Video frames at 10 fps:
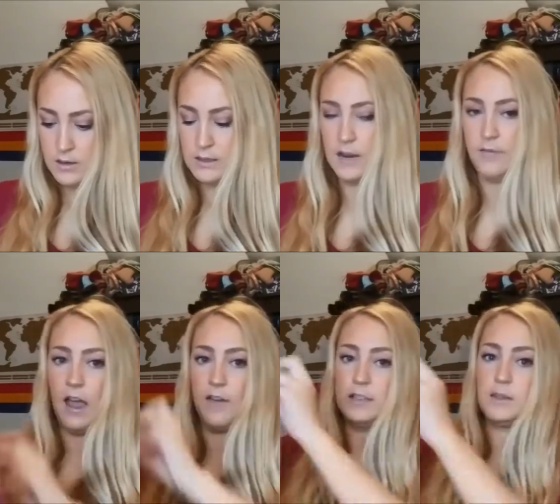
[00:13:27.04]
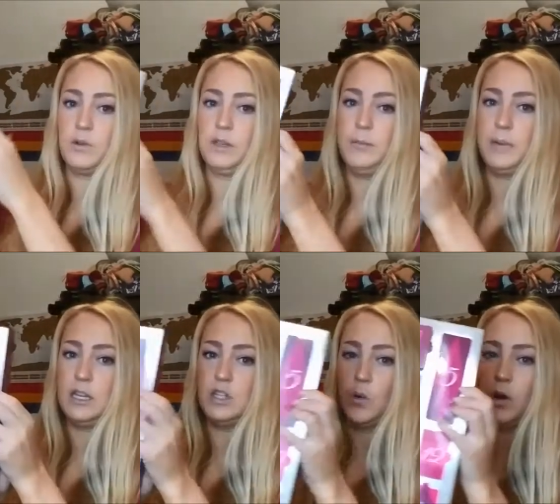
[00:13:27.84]
Day five has a really
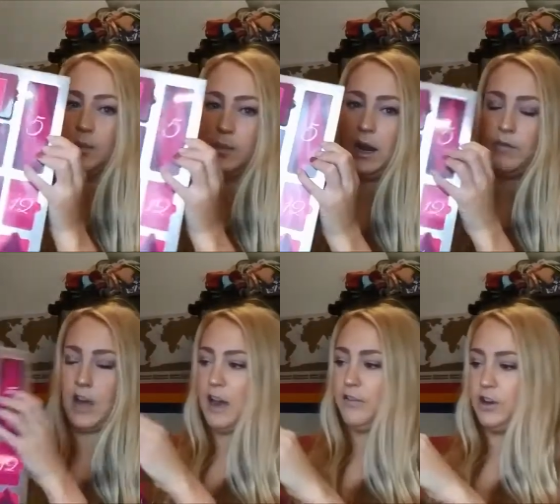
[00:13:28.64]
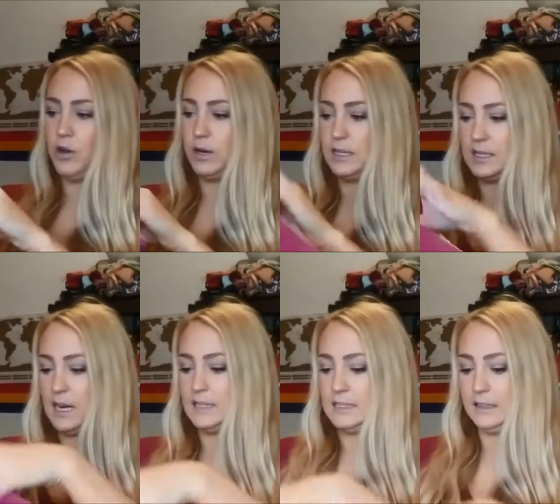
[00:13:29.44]
big door, but I've kind of noticed that
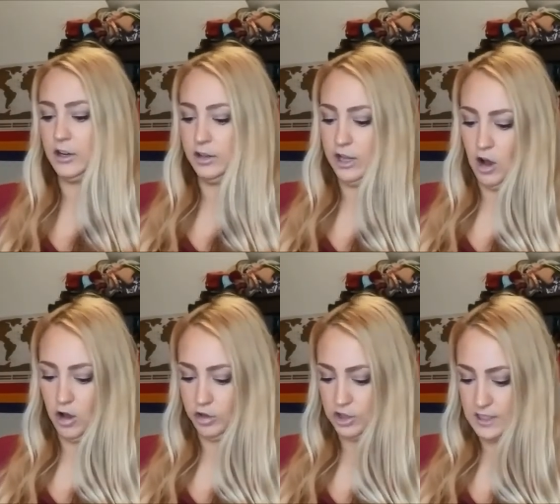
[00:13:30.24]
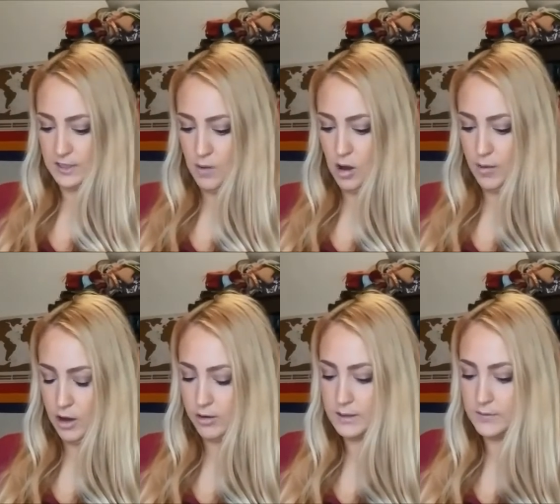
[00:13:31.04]
it's literally all just small
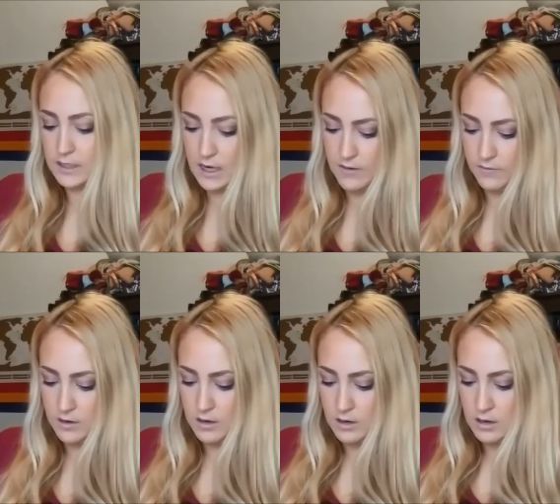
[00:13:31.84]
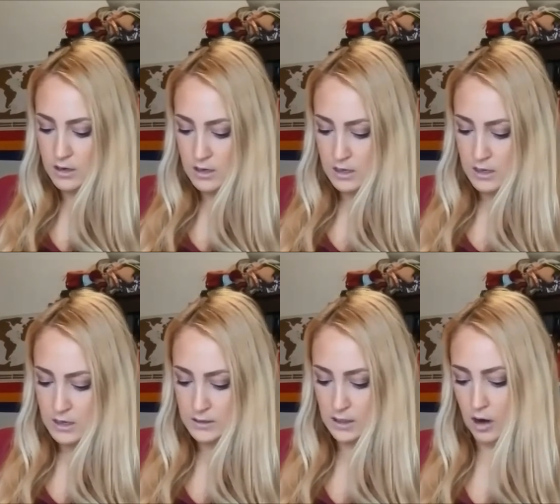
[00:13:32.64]
bottles of stuff.
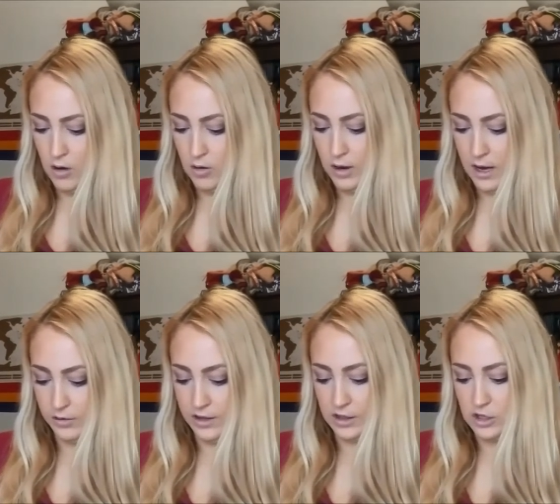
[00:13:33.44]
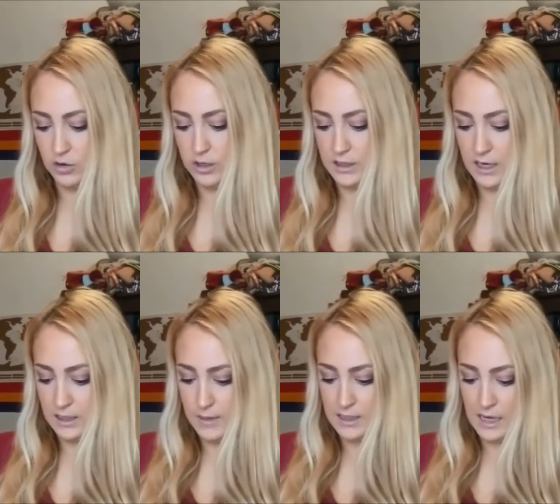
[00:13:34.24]
So I don't think the door
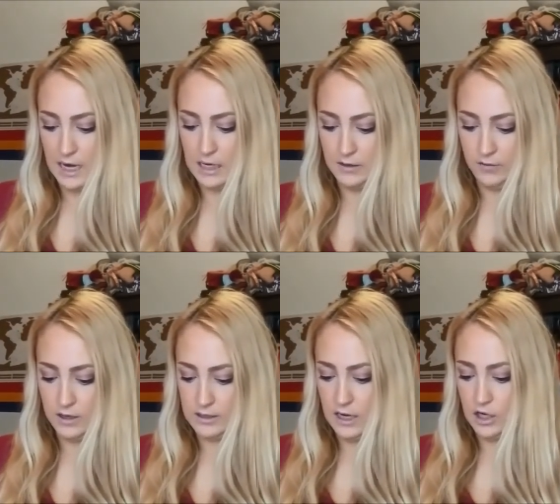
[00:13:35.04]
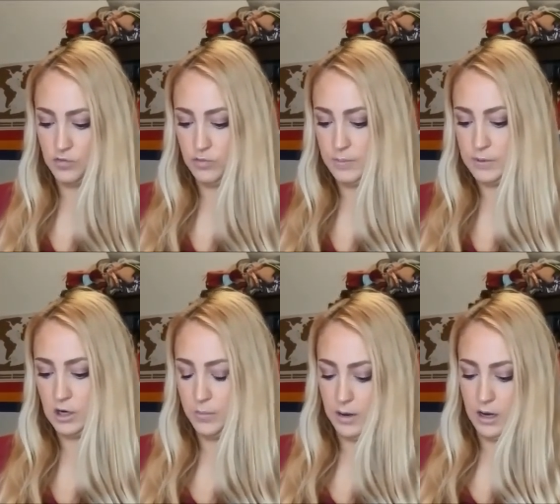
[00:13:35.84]
size makes any difference, and I just ripped it
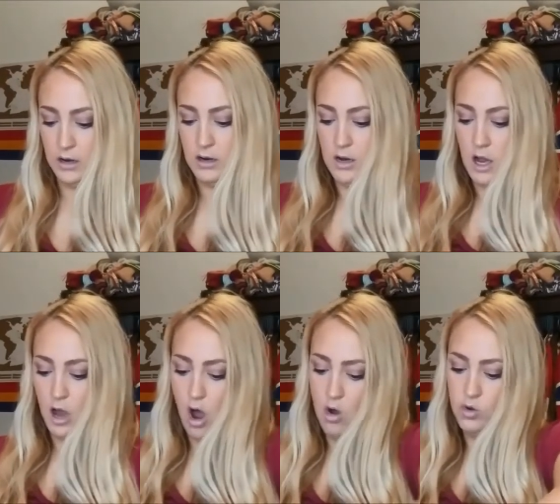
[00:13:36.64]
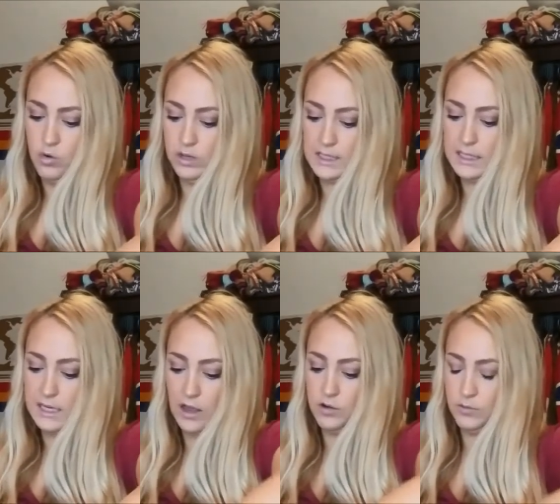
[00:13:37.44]
open. Oh, this is
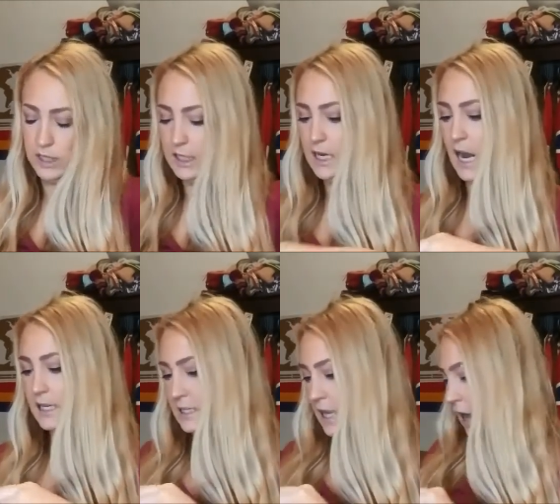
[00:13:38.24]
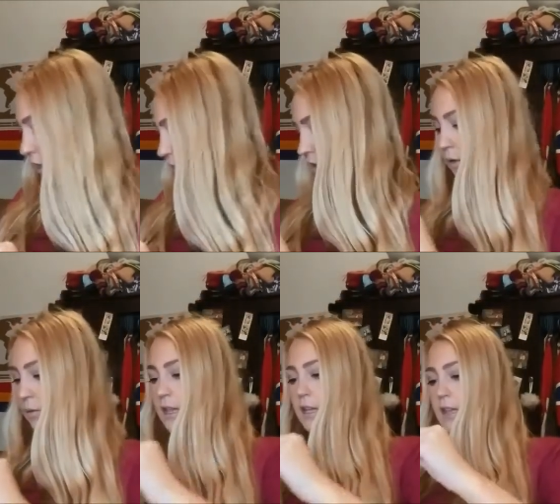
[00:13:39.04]
another really nice color that I
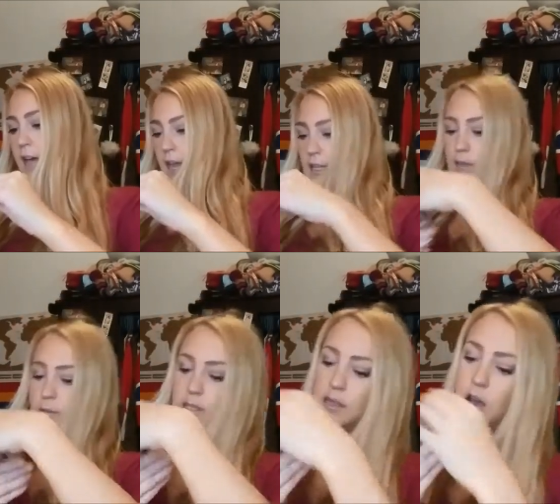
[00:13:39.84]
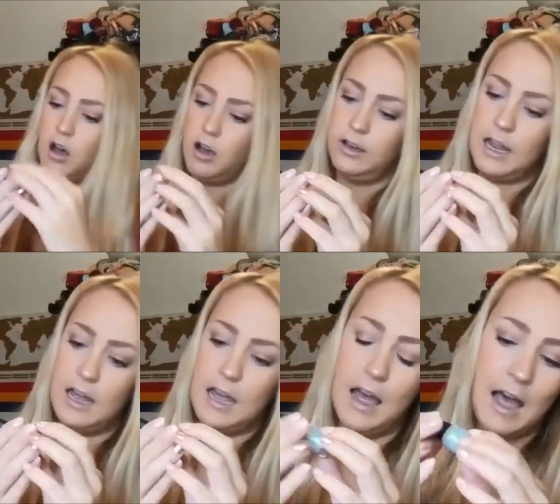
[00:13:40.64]
really like. This one's called
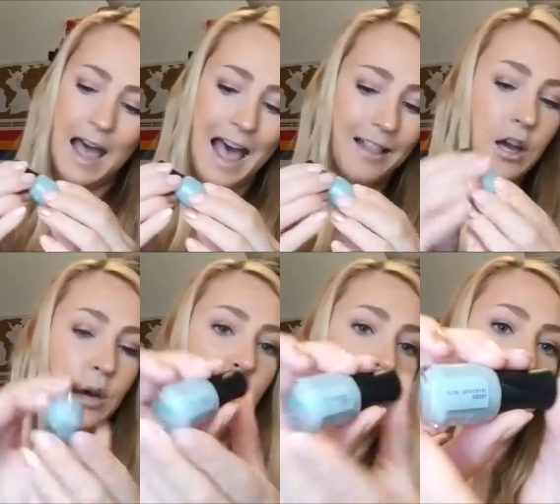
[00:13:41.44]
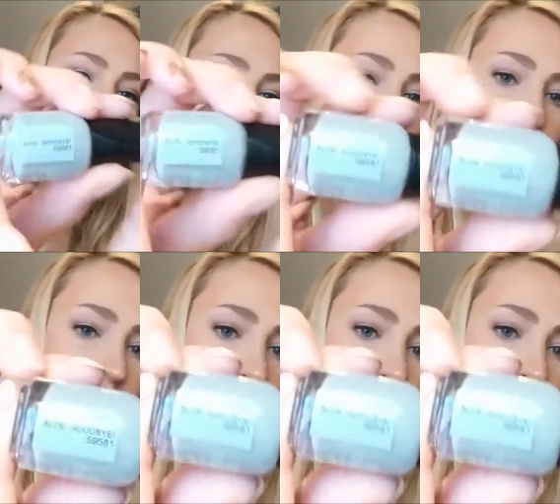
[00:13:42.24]
Aloe Goodbye.